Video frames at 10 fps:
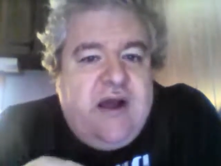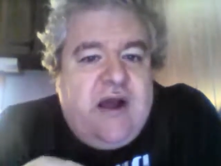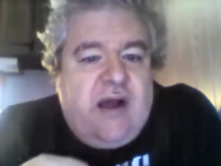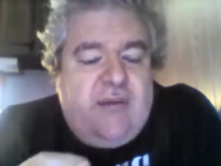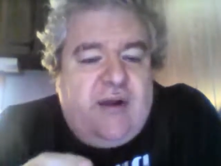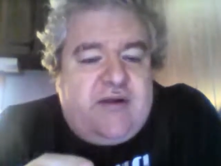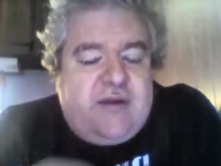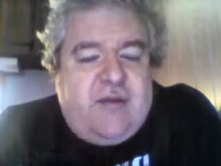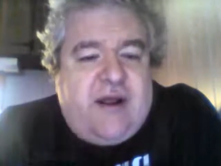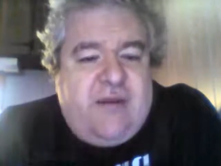um,
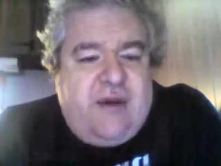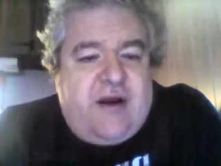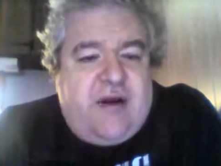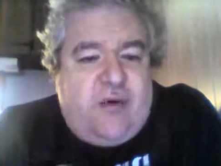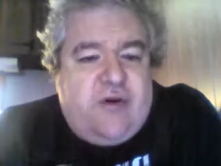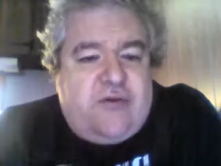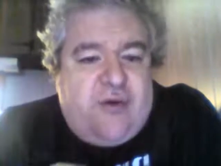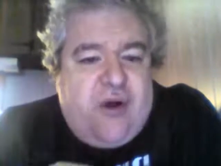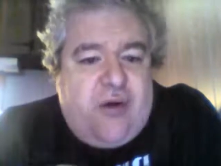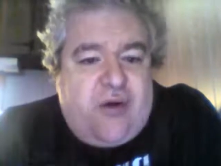something like American Horror
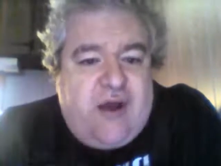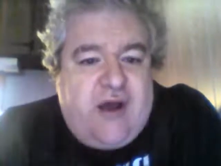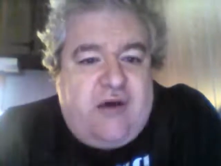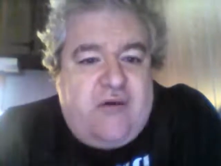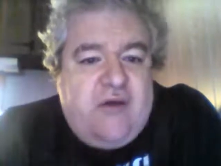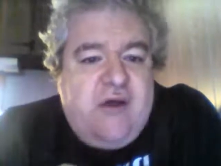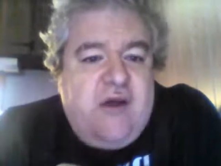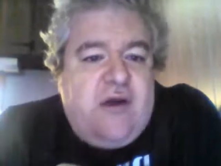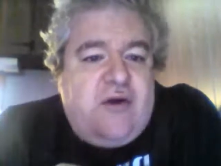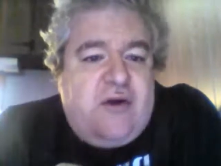Story Hotel
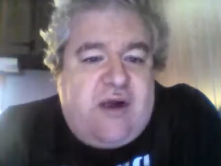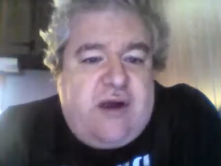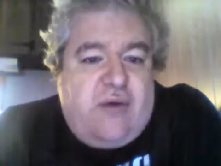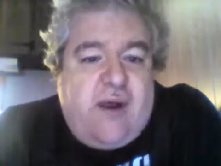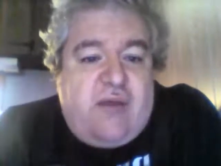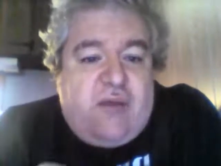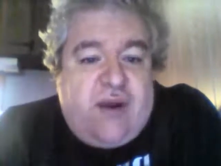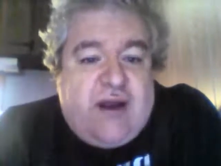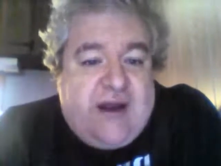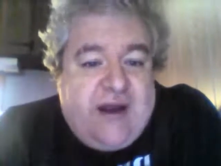could get away with what
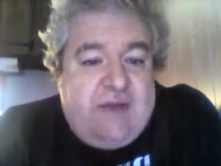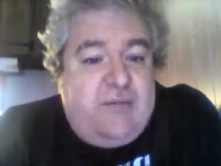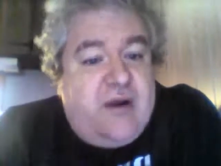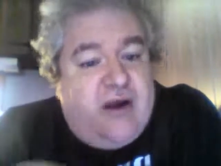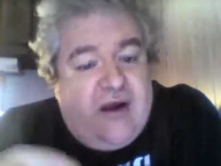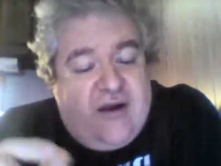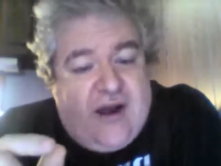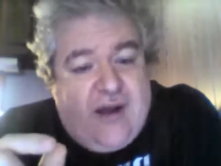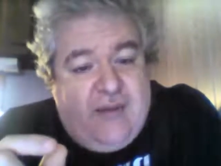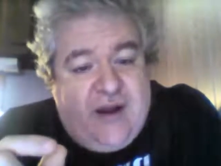they did because,
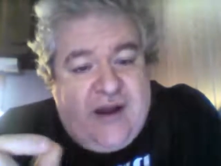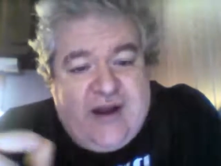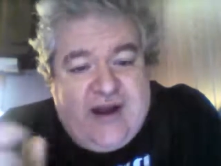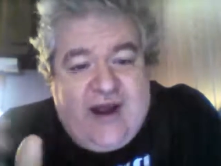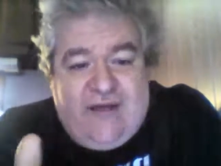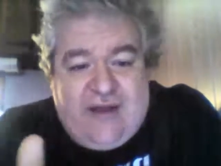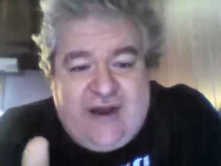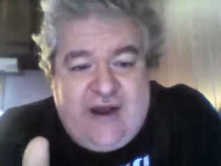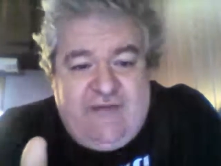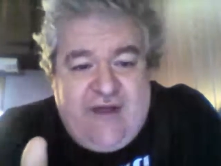I mean, it didn't have that
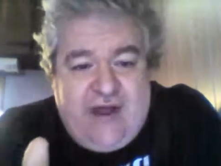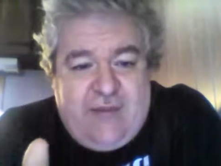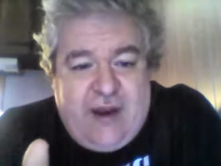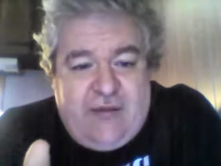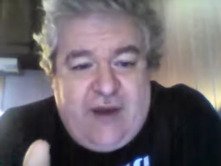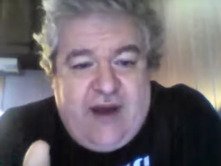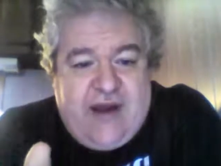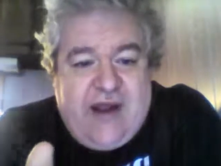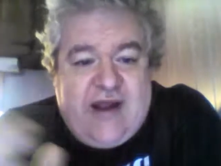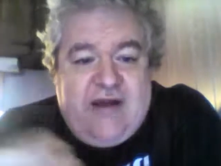T V M A rating.
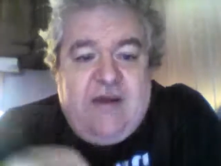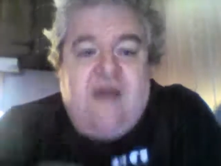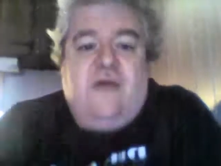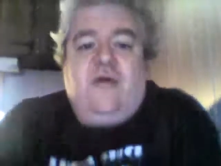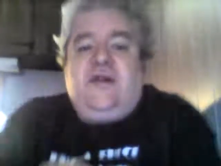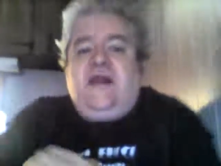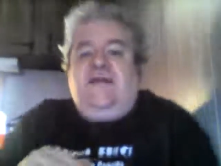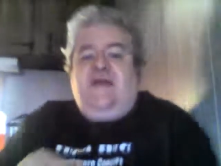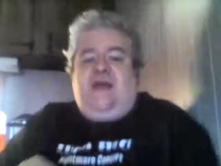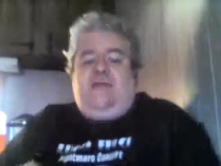They can, with T
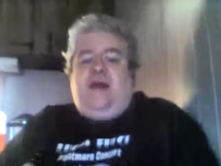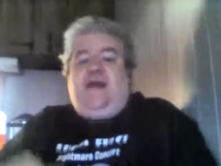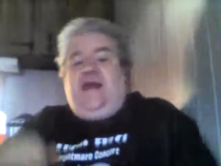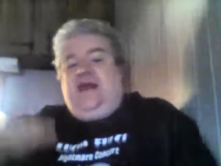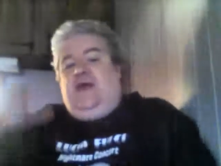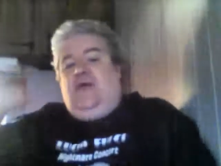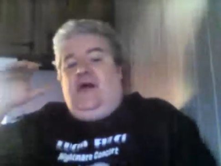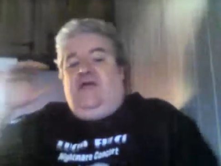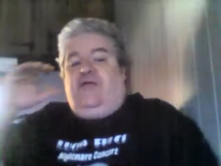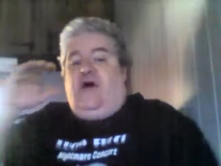V M A, they can get away
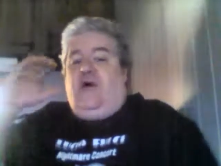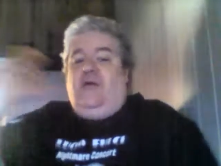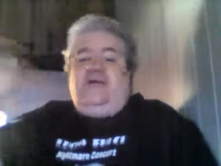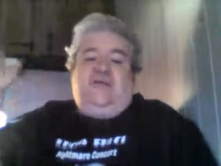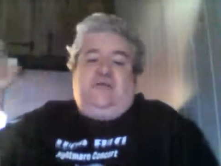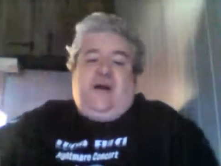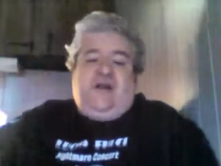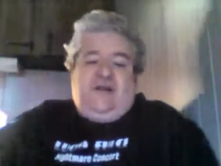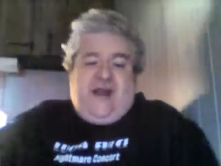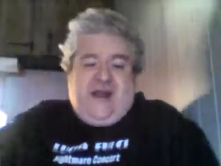with almost as much
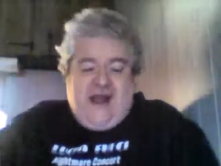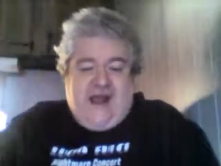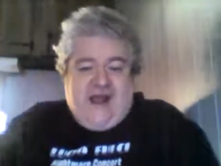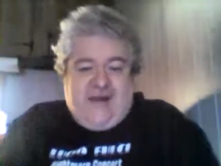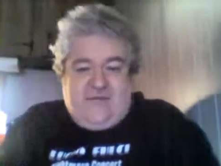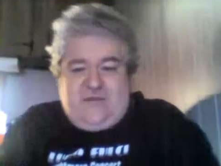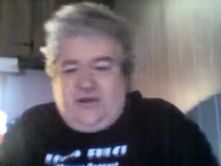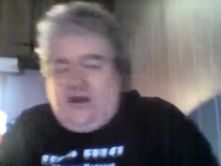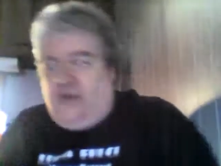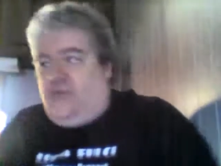as they can,
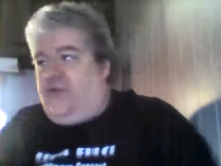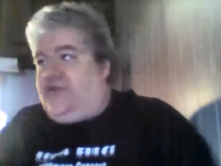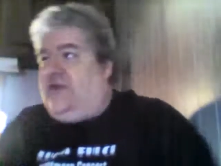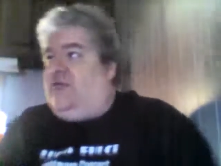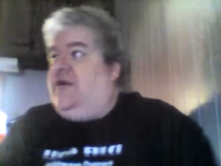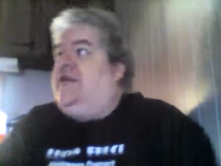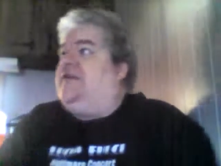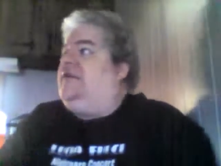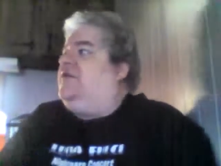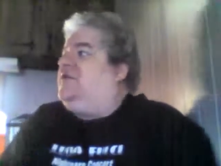you know, within
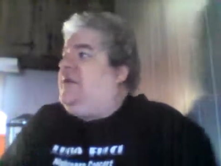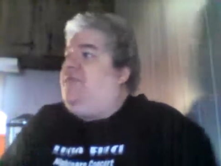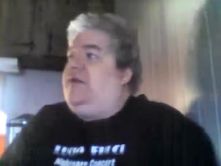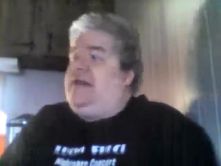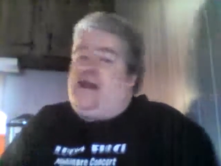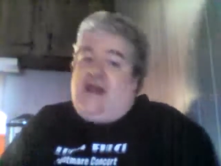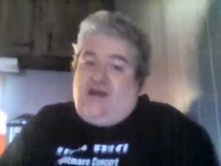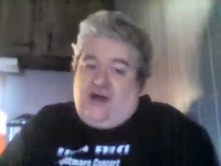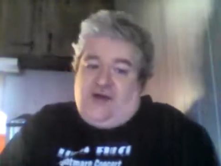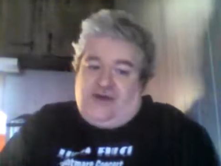reason. There's something they
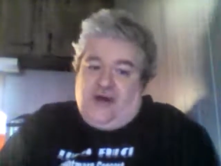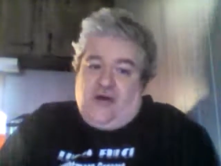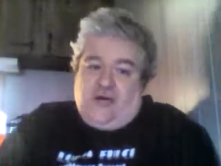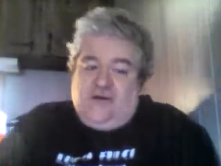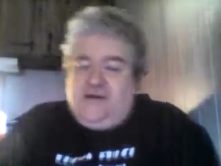cannot show.